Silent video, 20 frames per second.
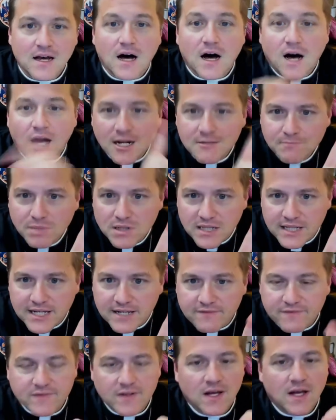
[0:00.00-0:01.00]

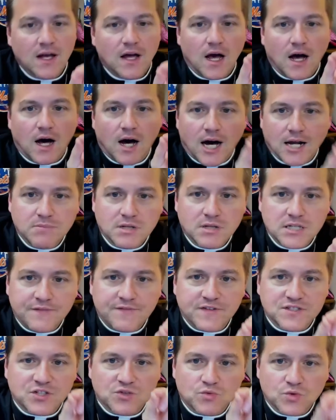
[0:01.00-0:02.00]
Unbelief. Unbelief
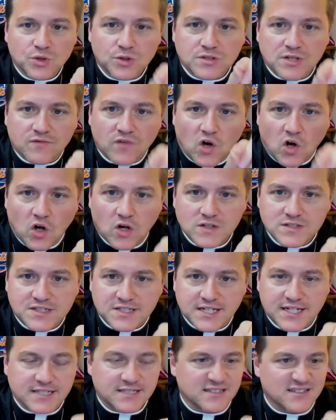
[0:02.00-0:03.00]
is the root of all
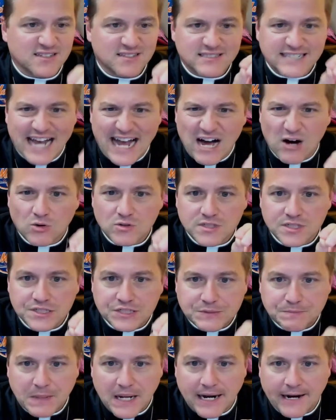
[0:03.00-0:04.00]
sins, doubt,
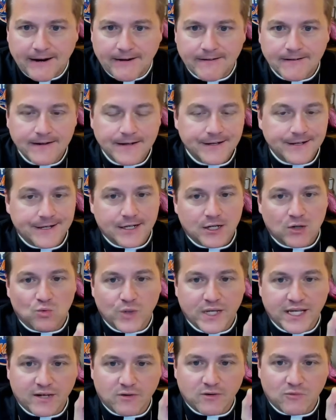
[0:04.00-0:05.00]
despair.
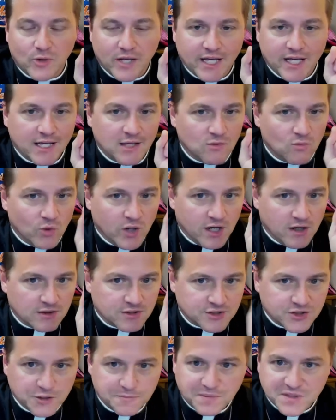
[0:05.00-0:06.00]
We are
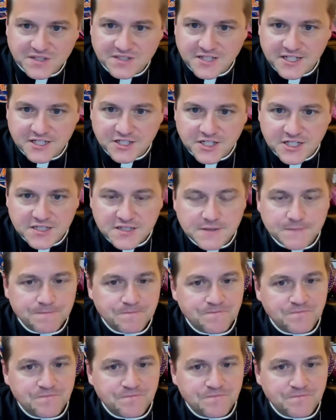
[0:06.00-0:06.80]
superstitious.